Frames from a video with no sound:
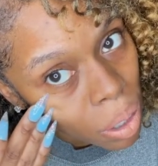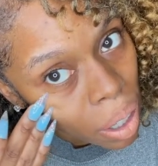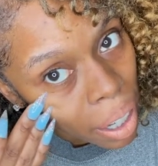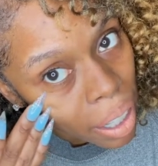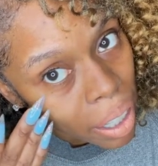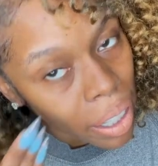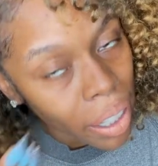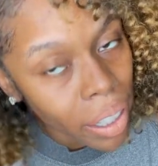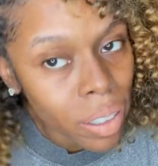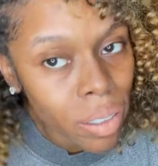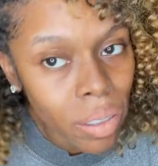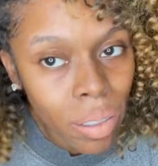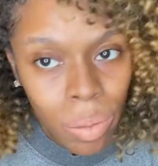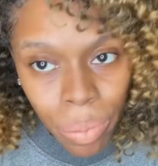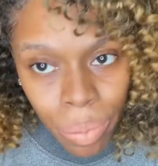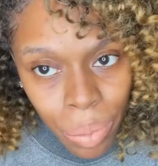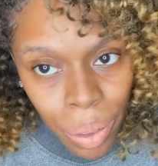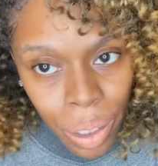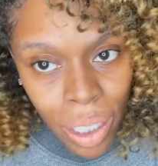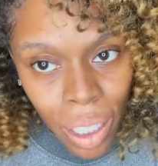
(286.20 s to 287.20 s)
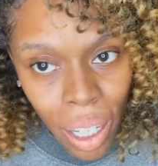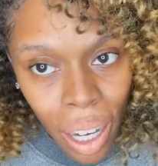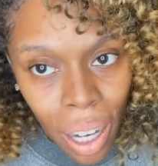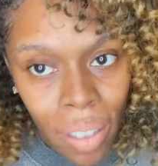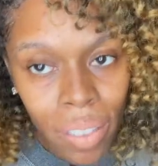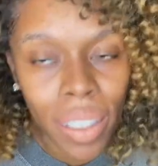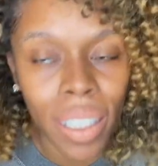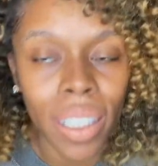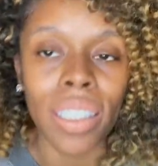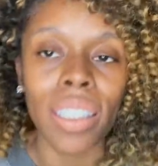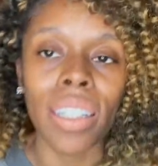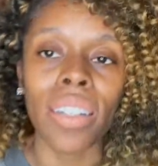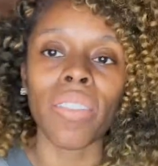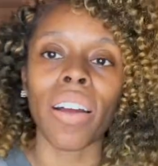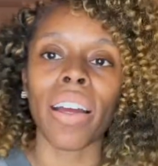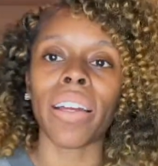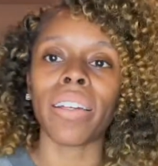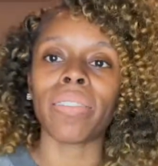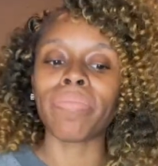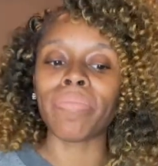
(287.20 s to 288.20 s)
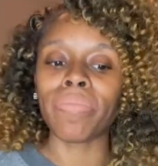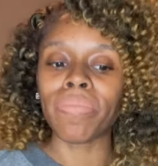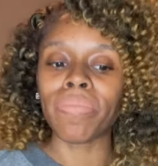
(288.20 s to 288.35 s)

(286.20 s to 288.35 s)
I get, which obviously, right?